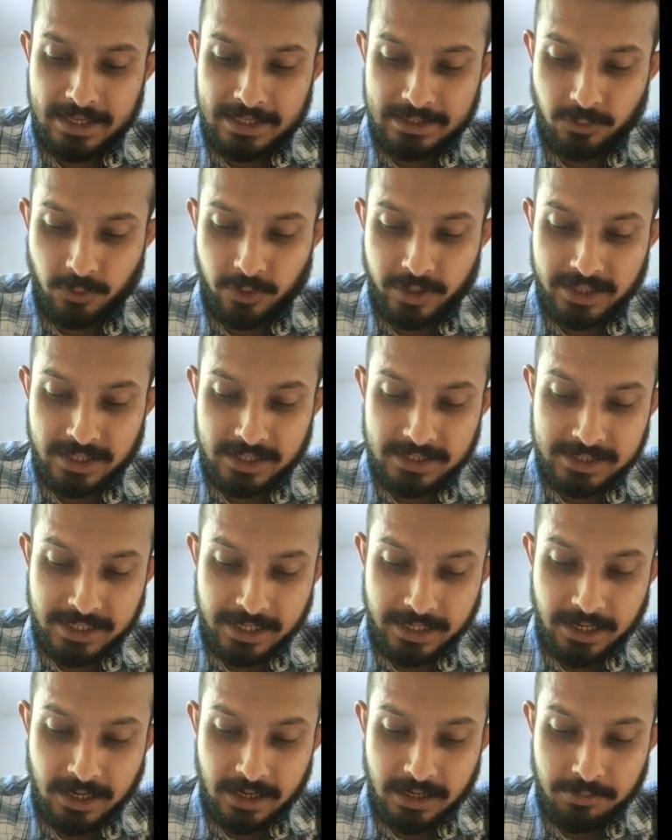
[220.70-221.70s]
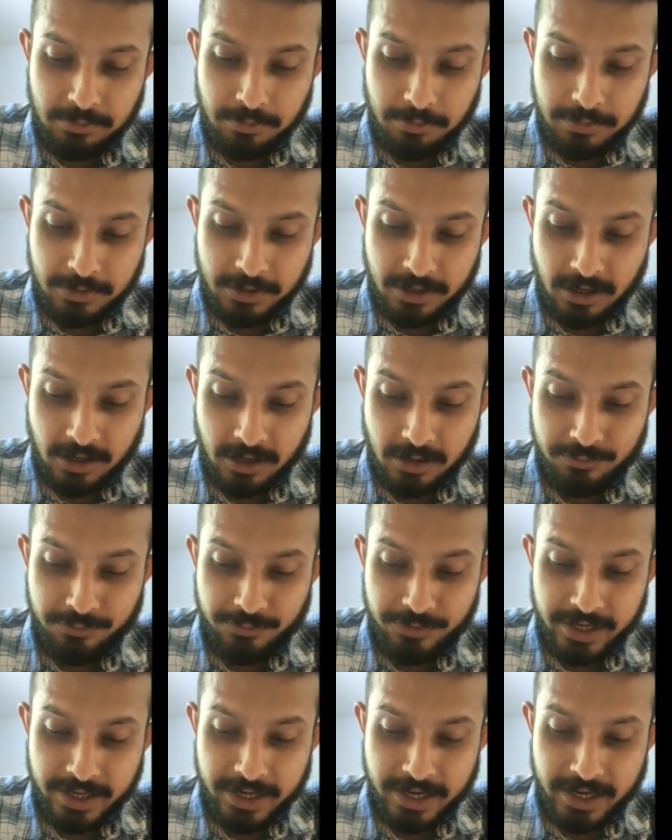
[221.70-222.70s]
So in the signal term,
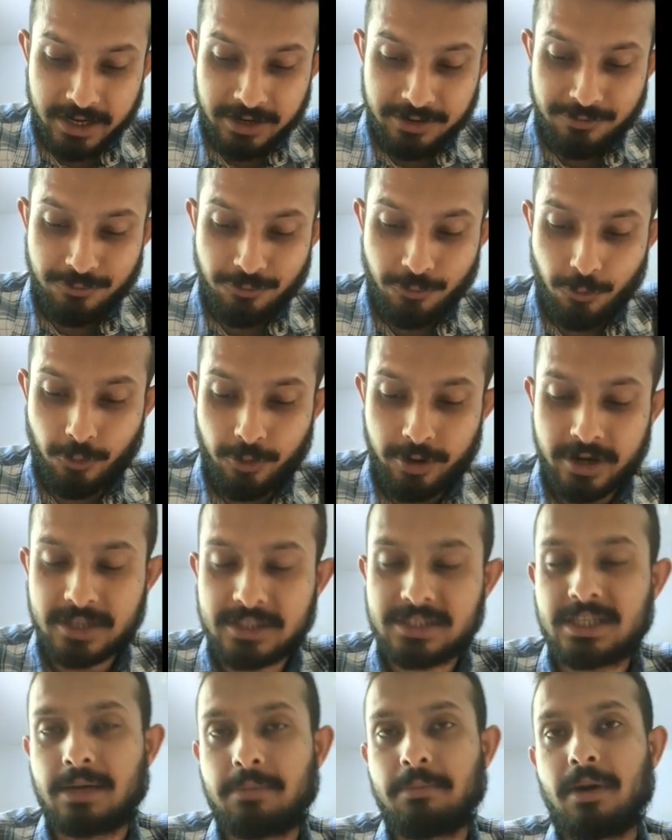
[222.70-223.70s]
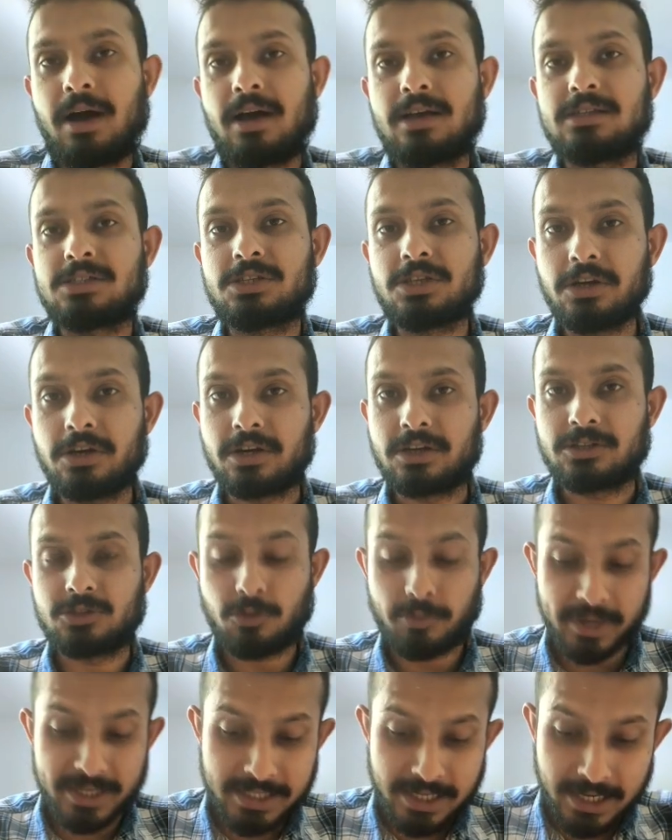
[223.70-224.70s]
we get 4 sigma square. So
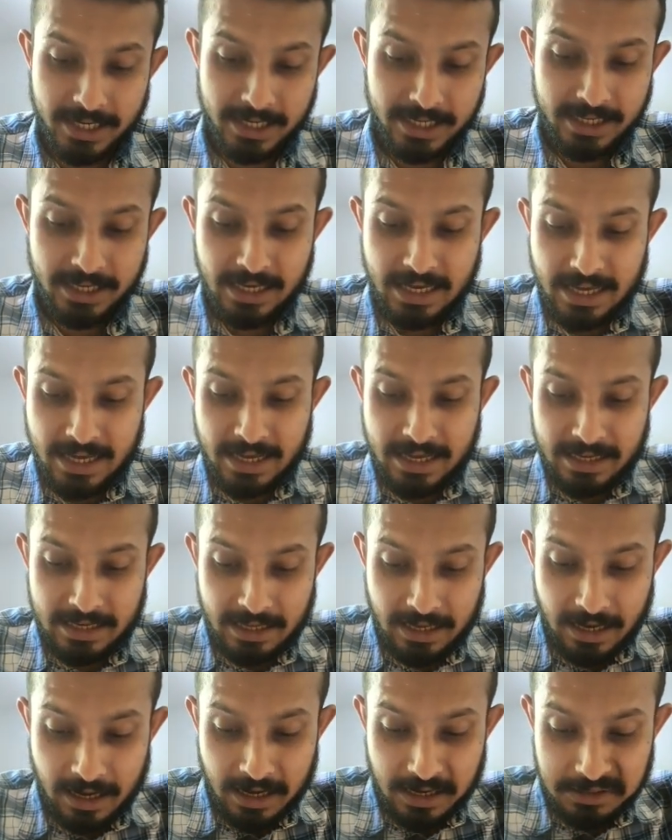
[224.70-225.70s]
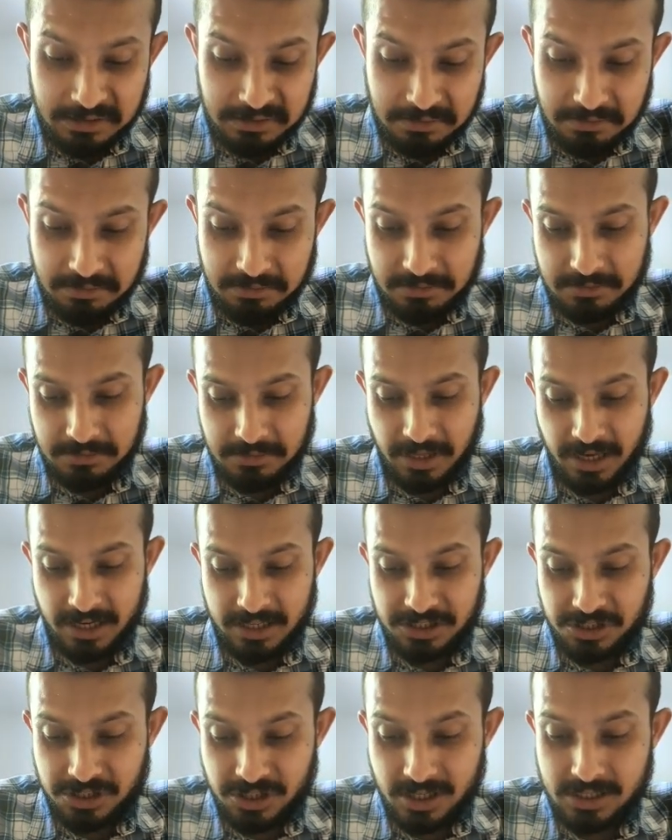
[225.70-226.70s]
basically, there
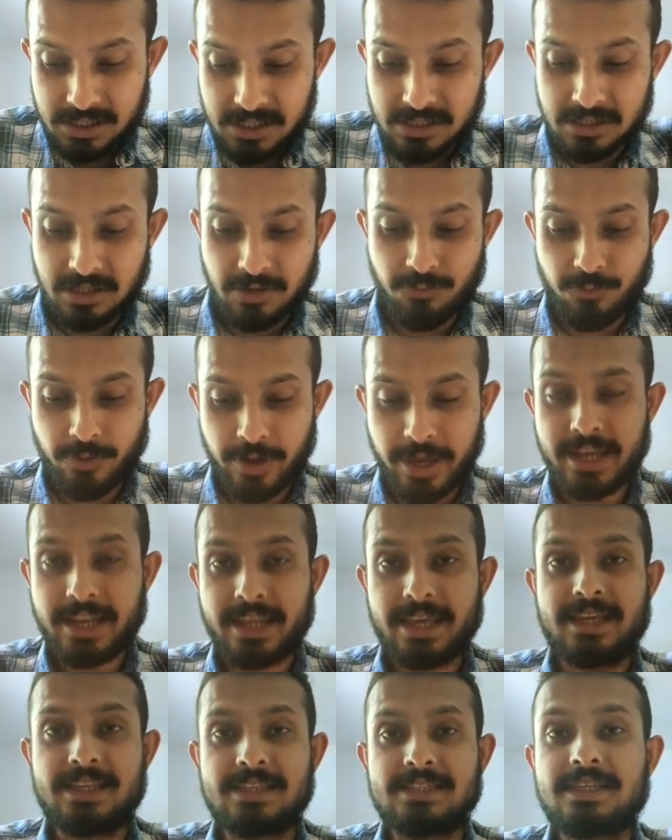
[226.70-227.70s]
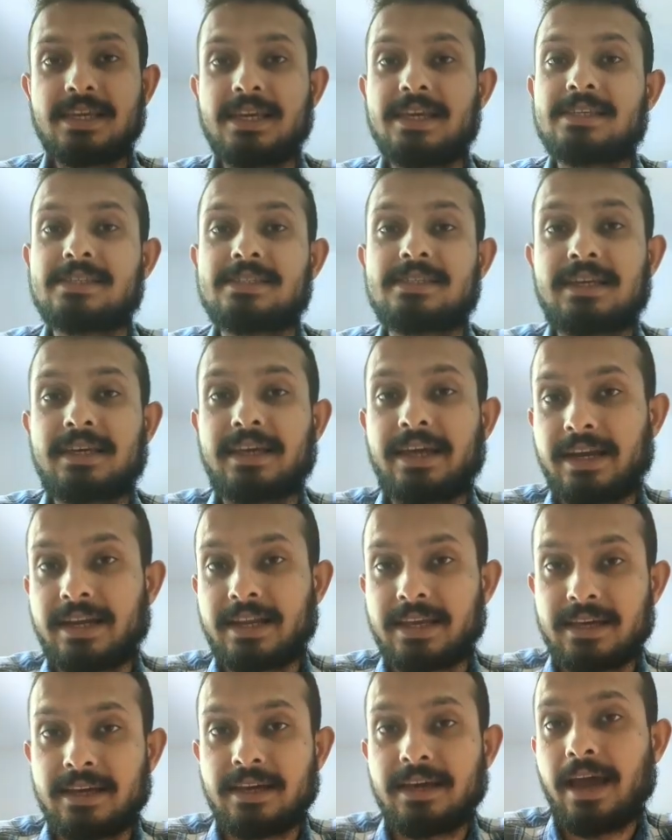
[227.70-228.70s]
is just the variance is
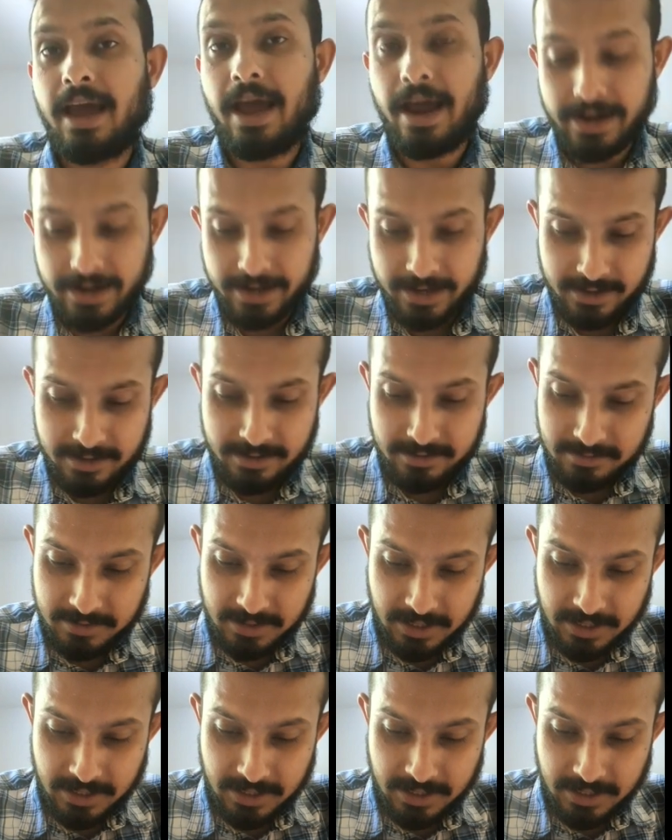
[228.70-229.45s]
getting added.